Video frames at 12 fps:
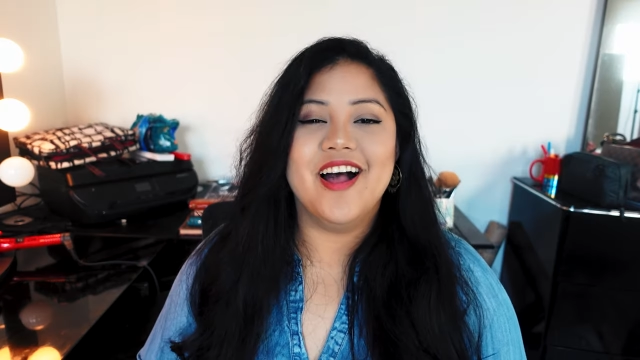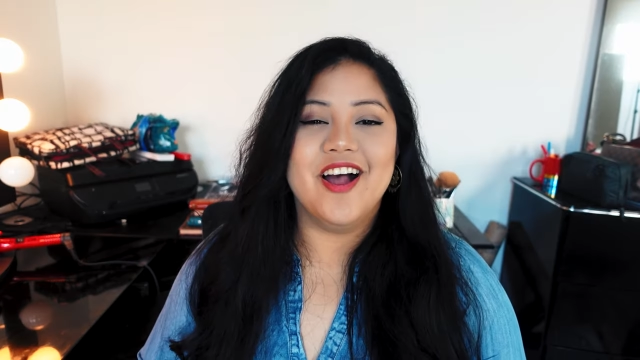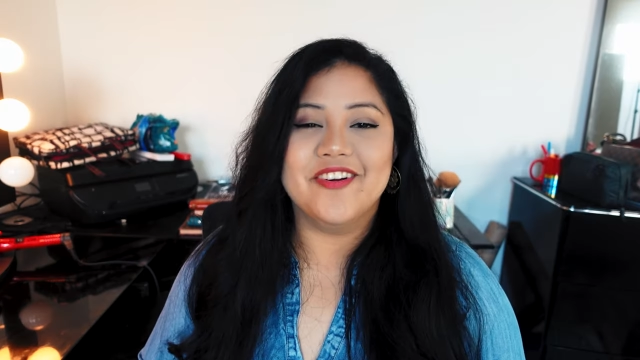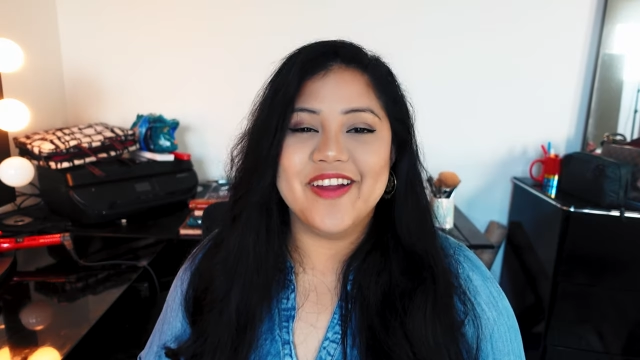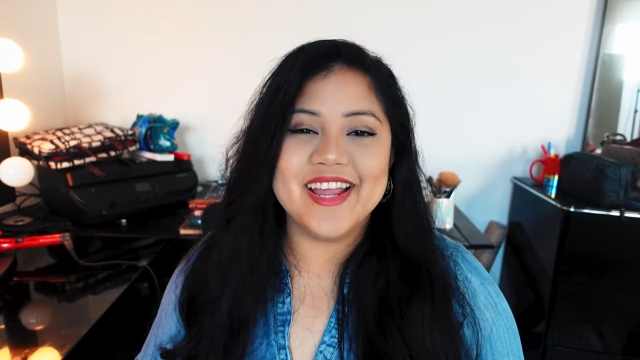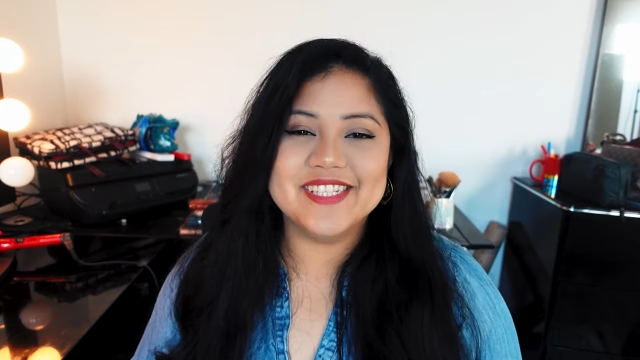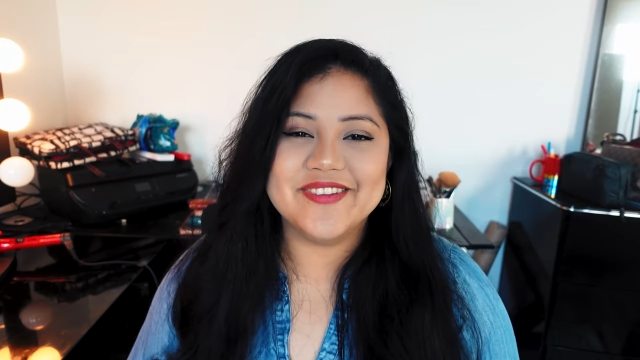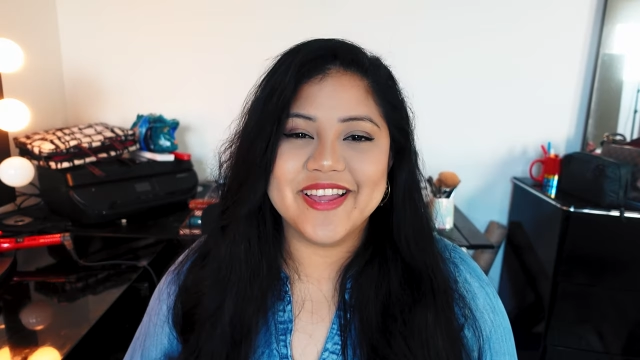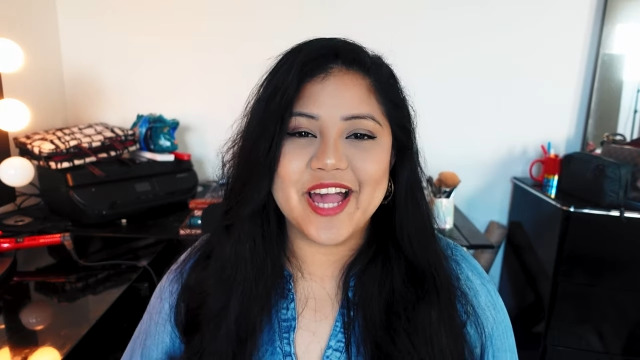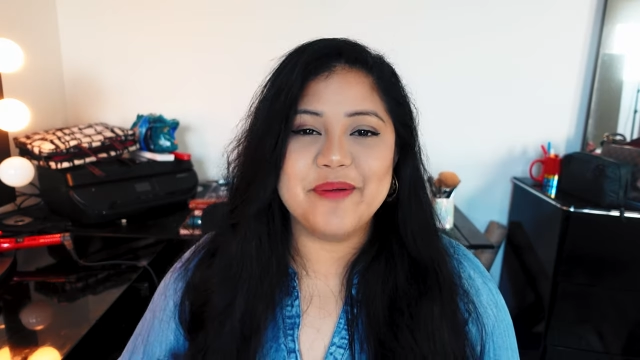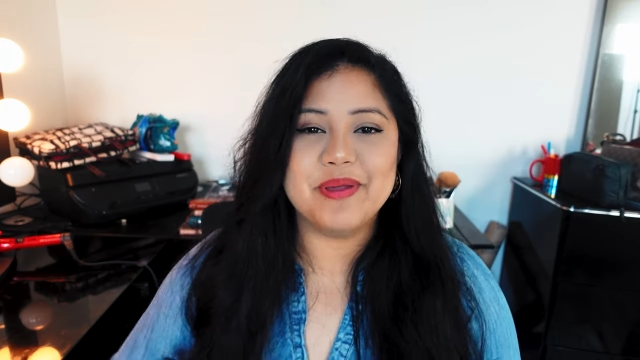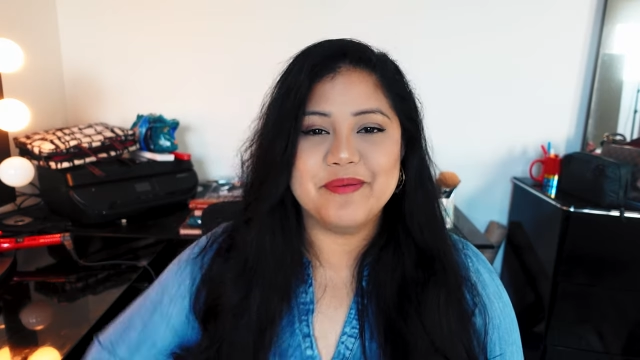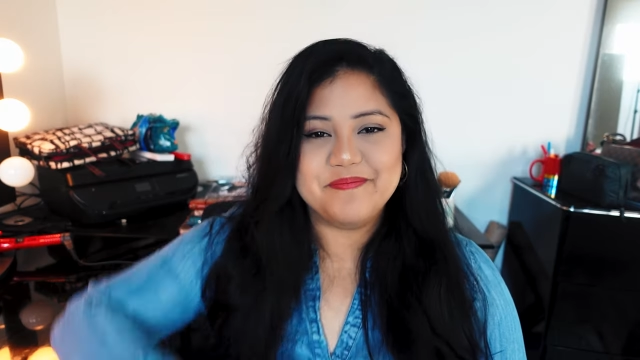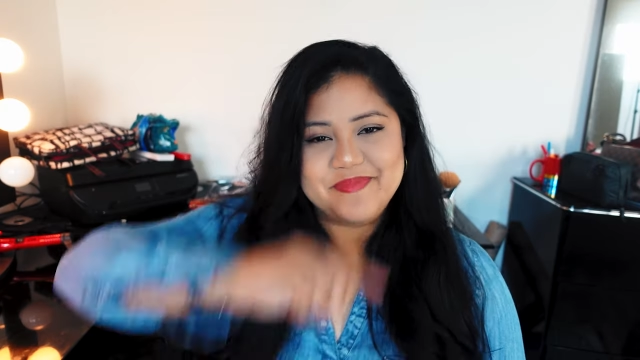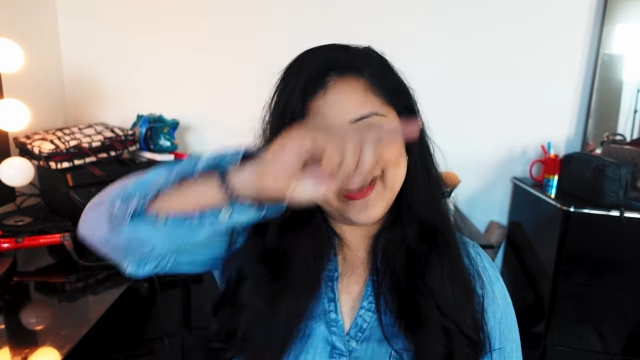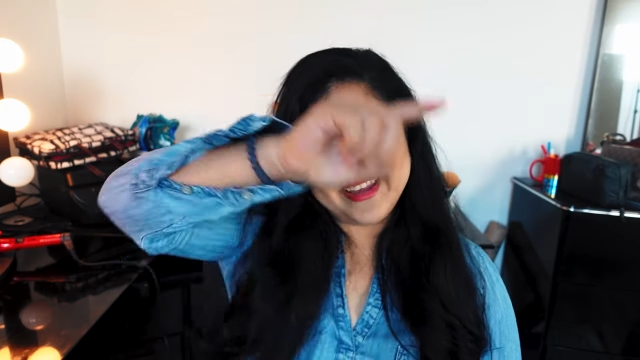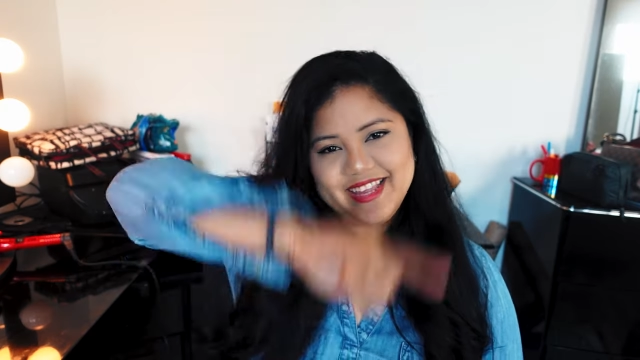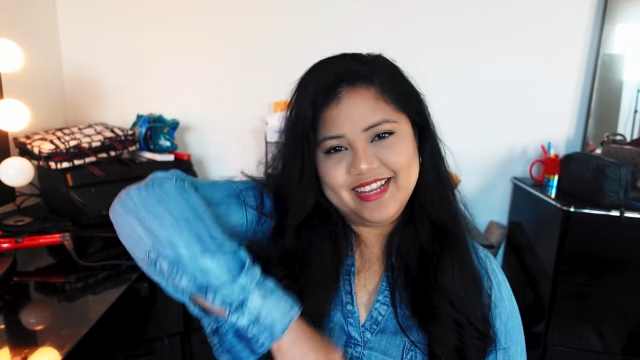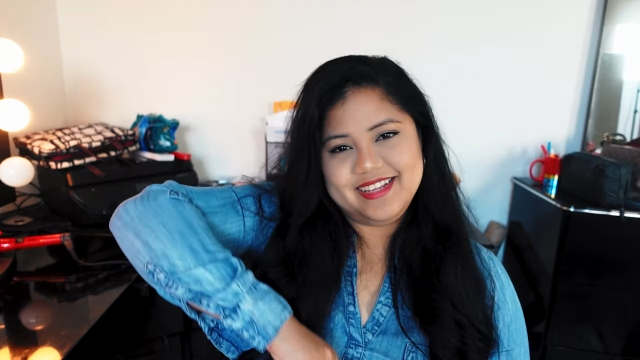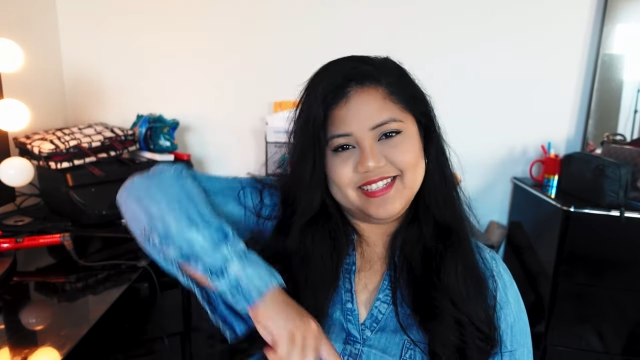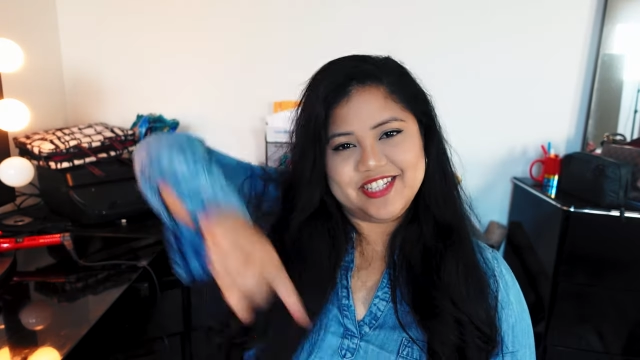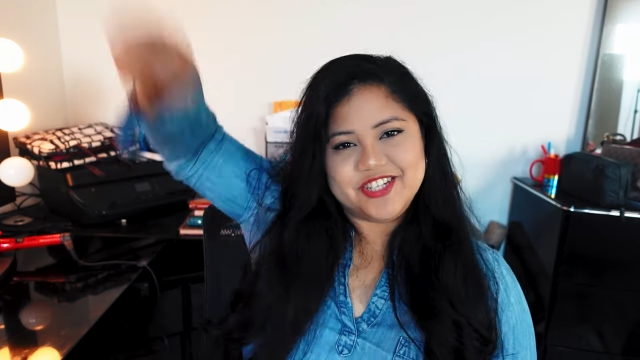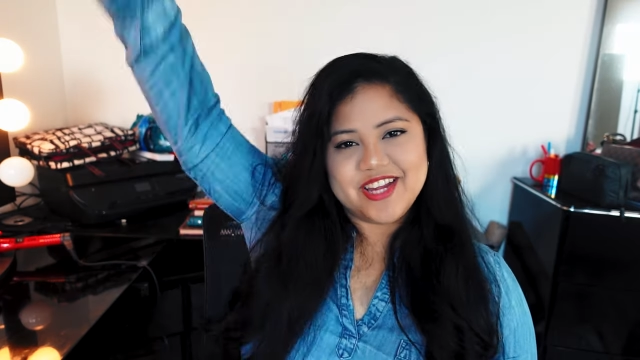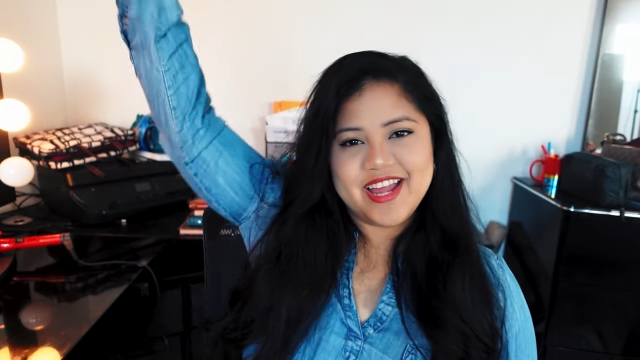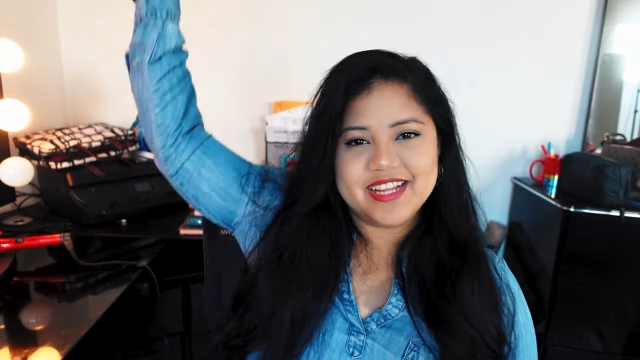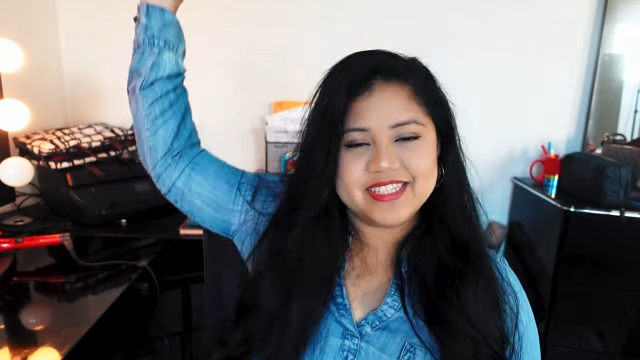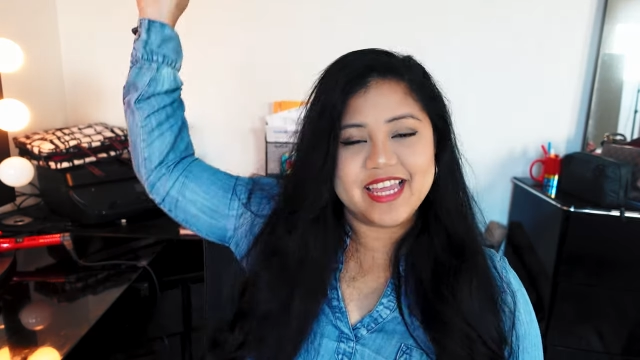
Alright, so I got my bucket list checked.